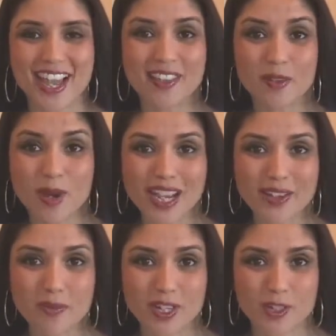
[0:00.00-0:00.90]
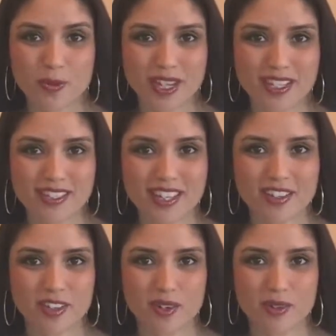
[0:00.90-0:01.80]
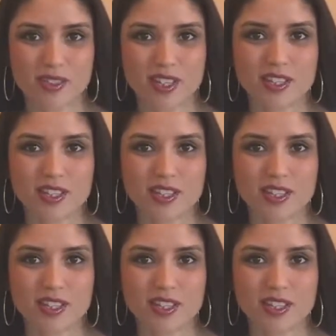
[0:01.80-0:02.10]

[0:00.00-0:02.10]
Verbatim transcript: and the way in which we can set goals